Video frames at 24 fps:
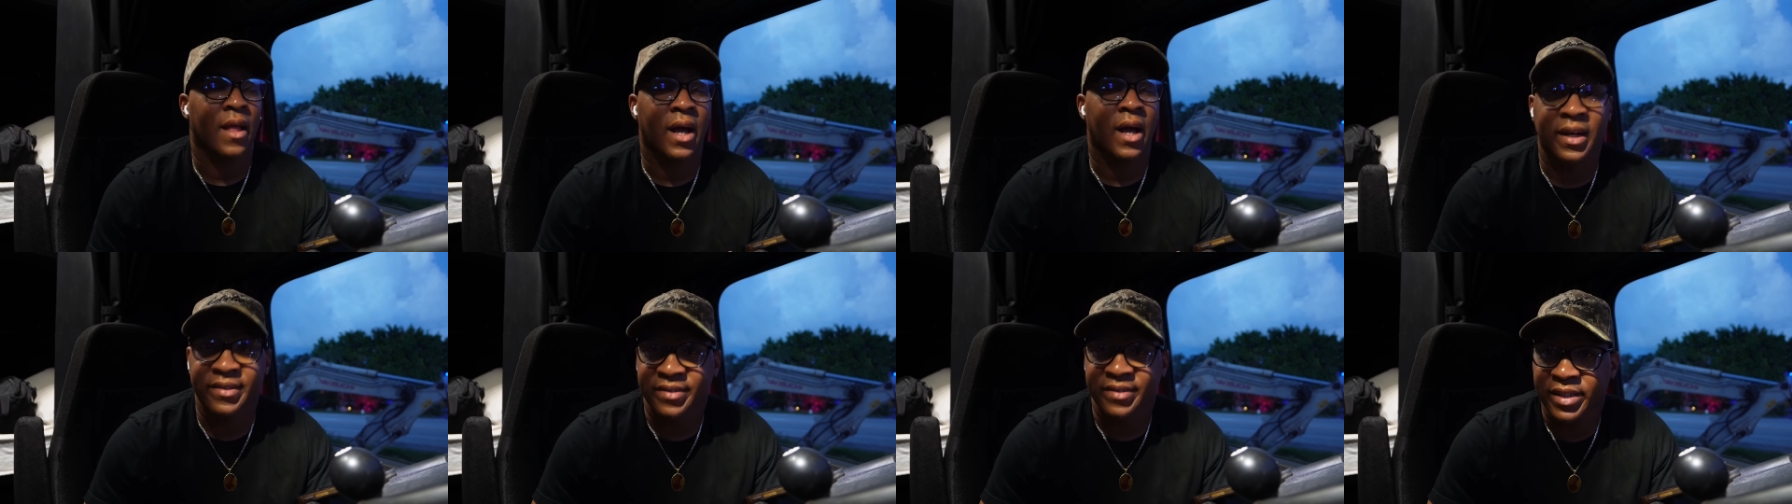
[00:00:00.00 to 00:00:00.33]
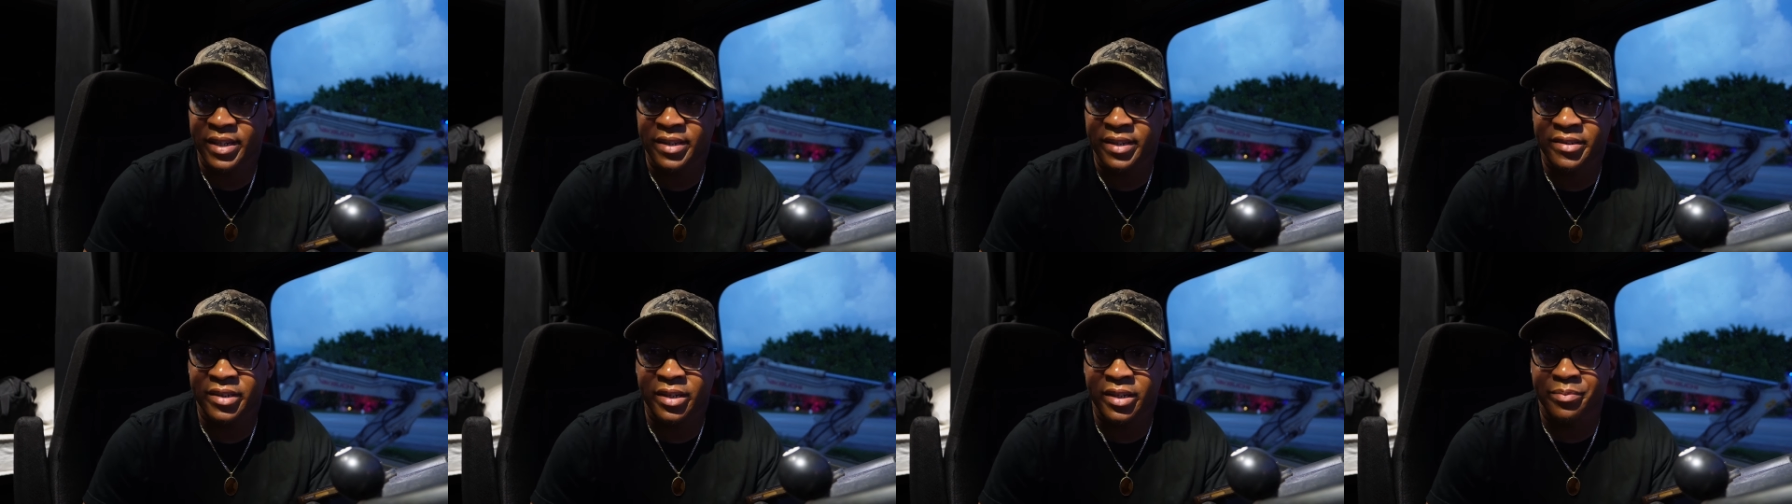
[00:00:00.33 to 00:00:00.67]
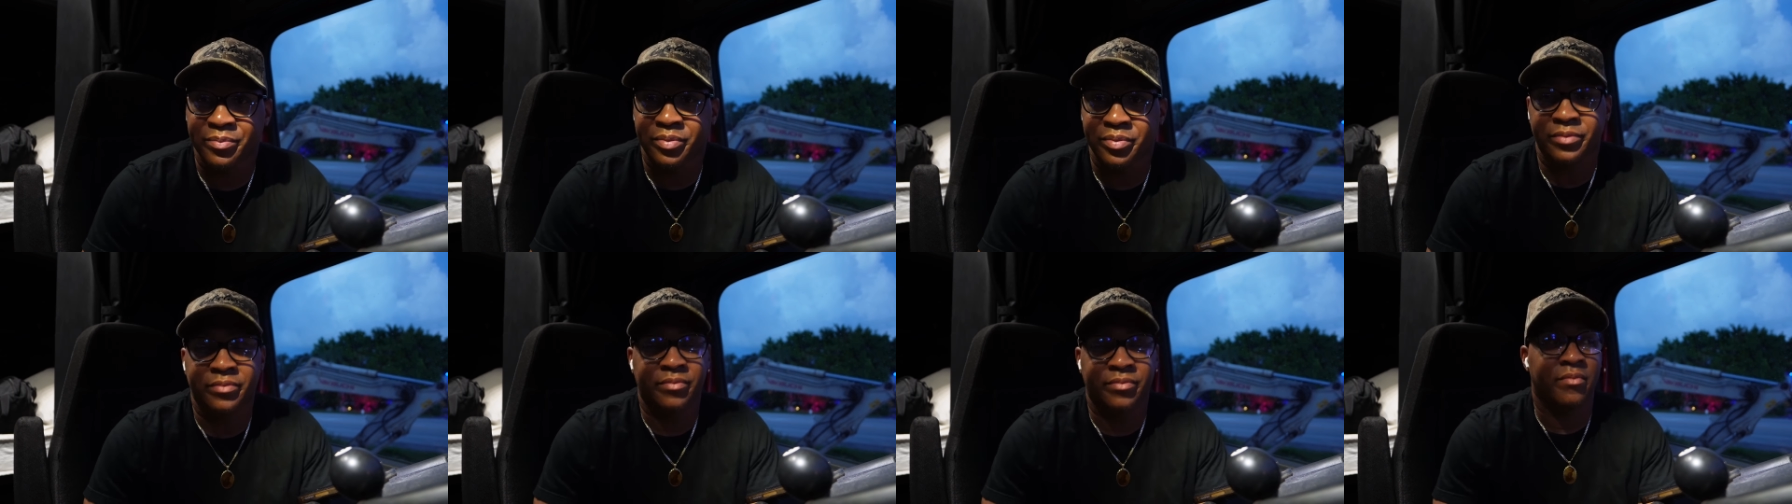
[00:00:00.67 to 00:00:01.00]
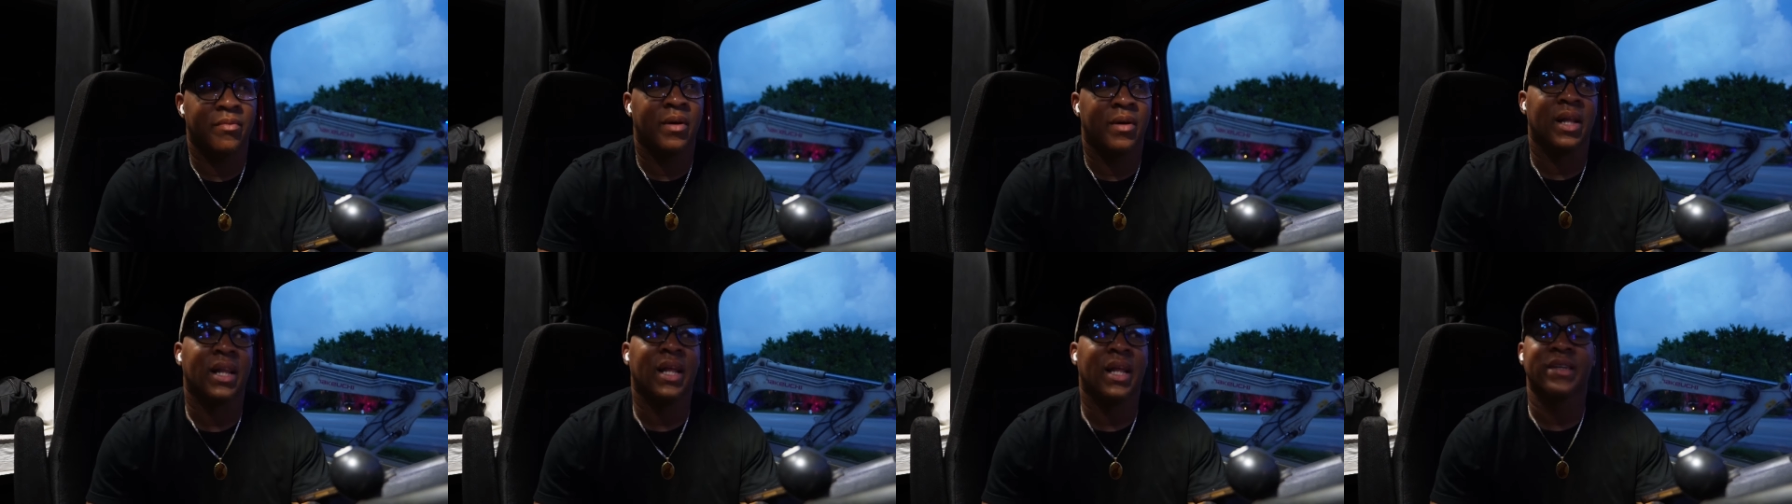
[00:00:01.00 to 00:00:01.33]
I stay in Tampa.
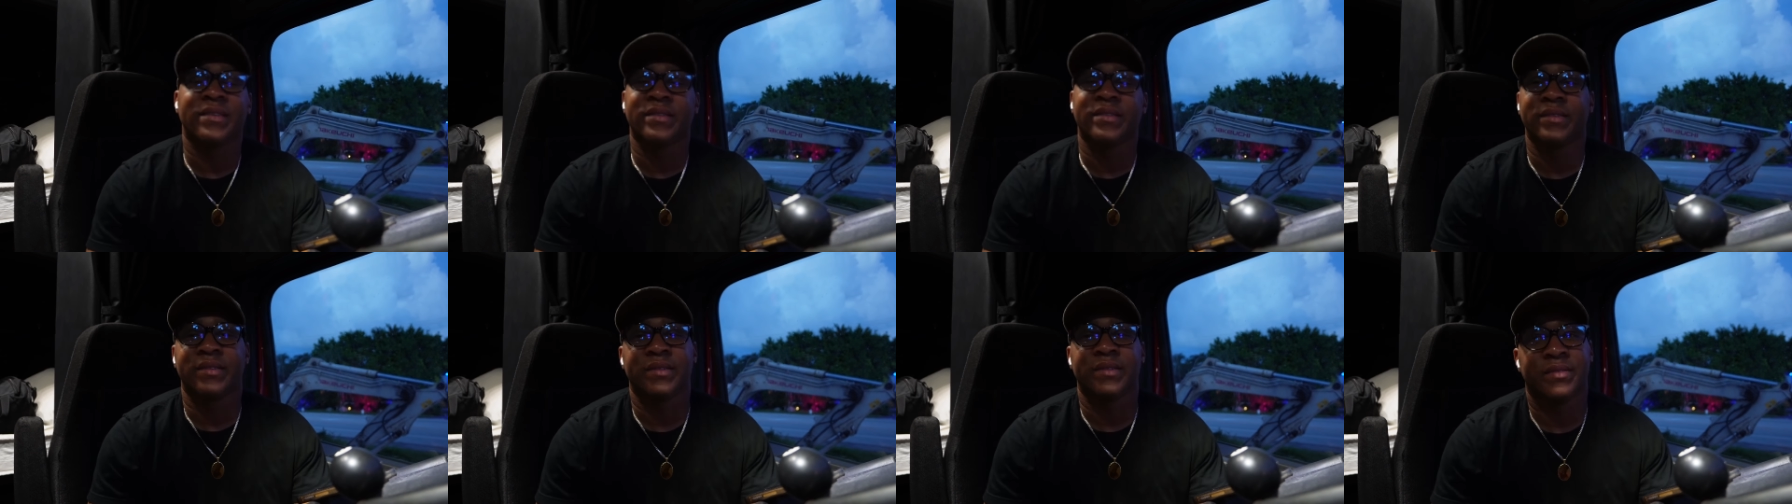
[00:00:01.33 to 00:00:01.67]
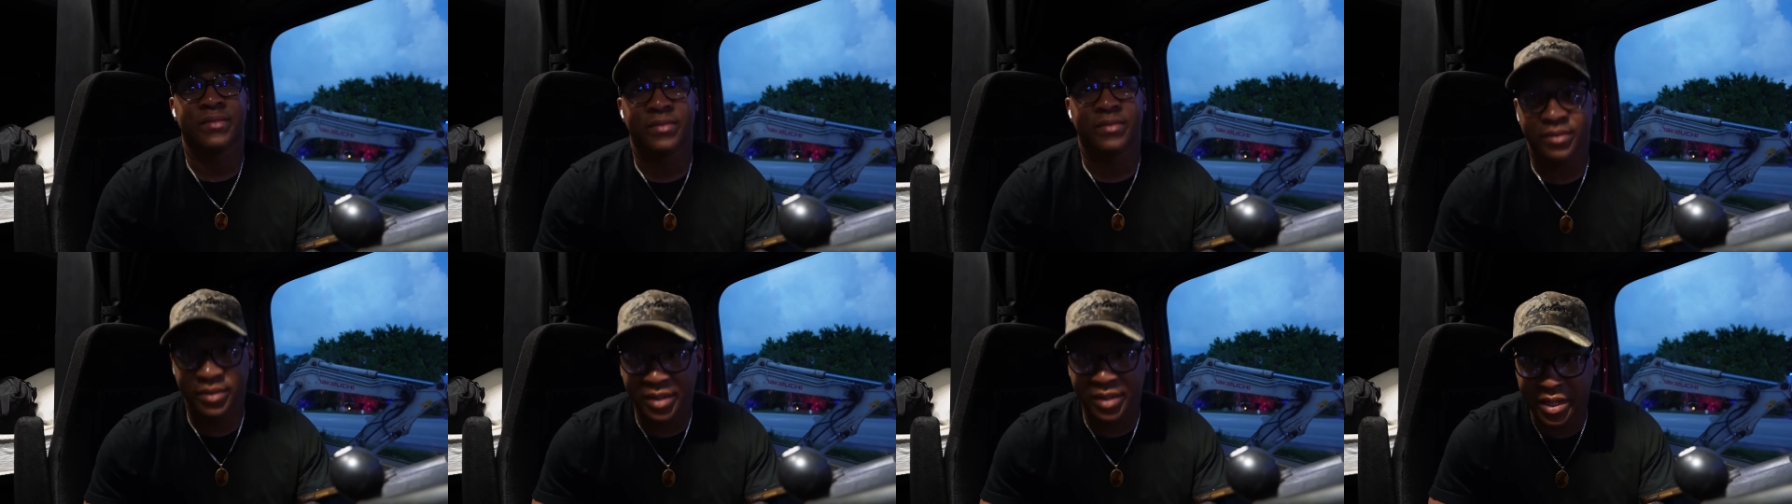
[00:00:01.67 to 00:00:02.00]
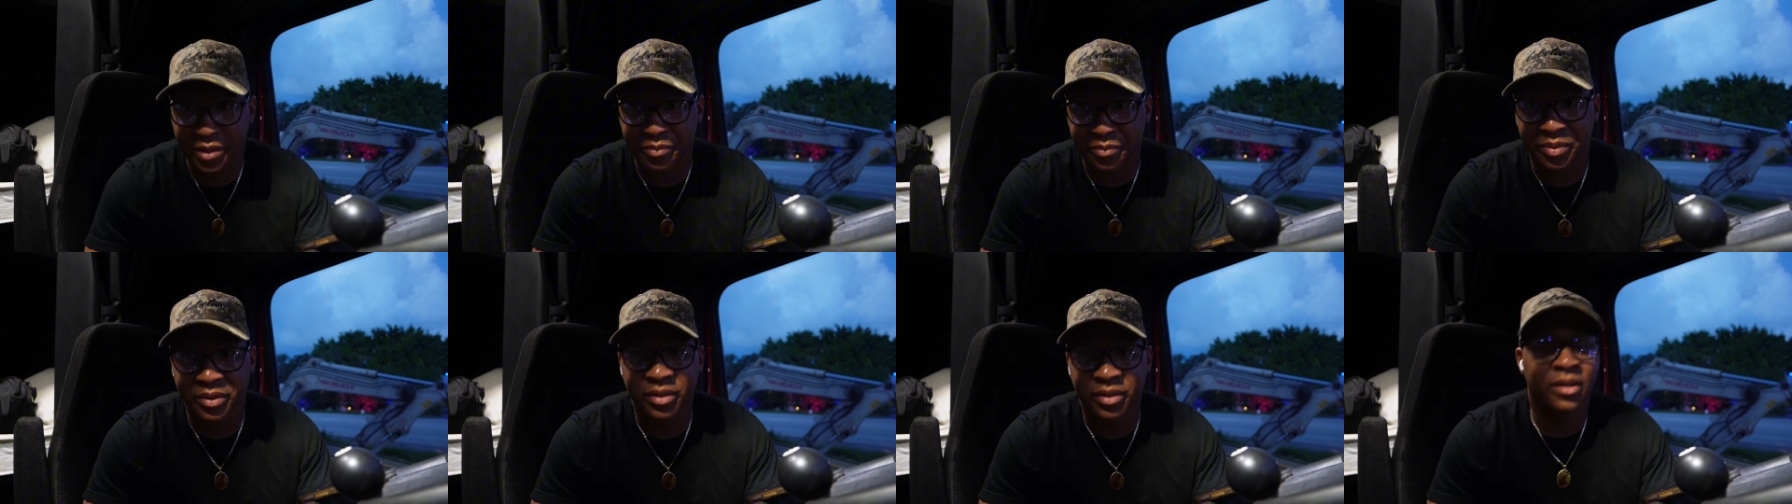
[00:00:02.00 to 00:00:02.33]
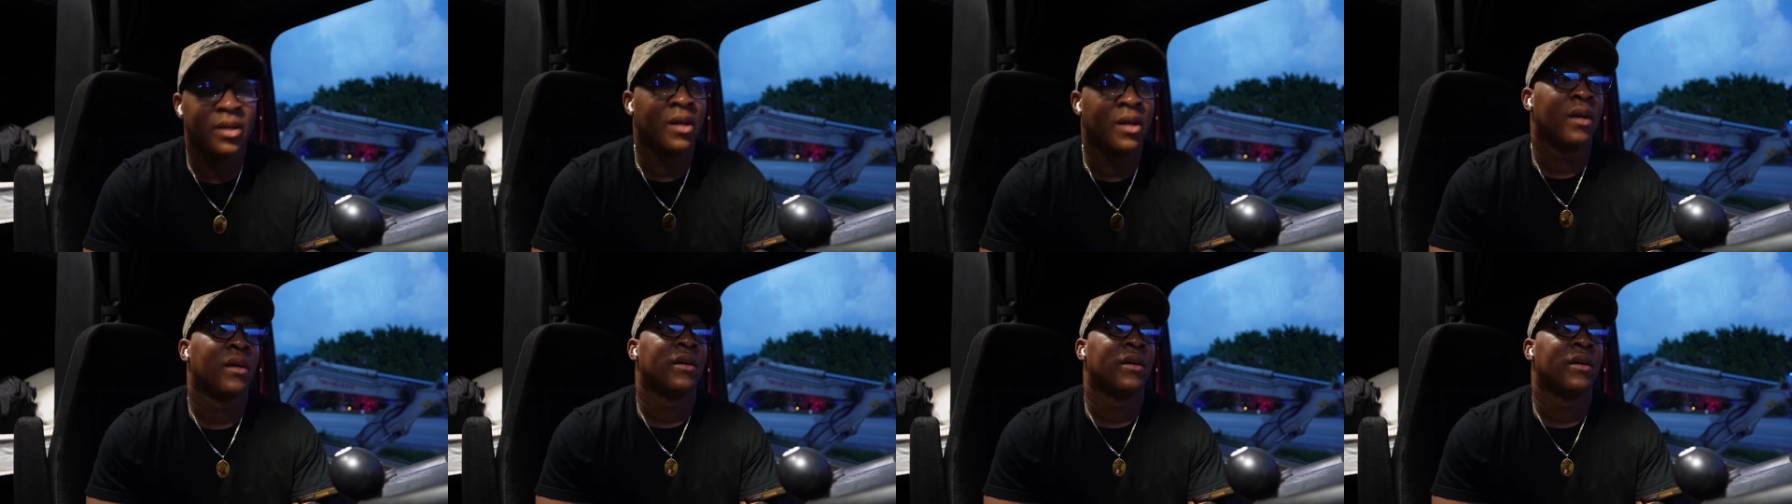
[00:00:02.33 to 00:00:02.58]
My license is in Tampa.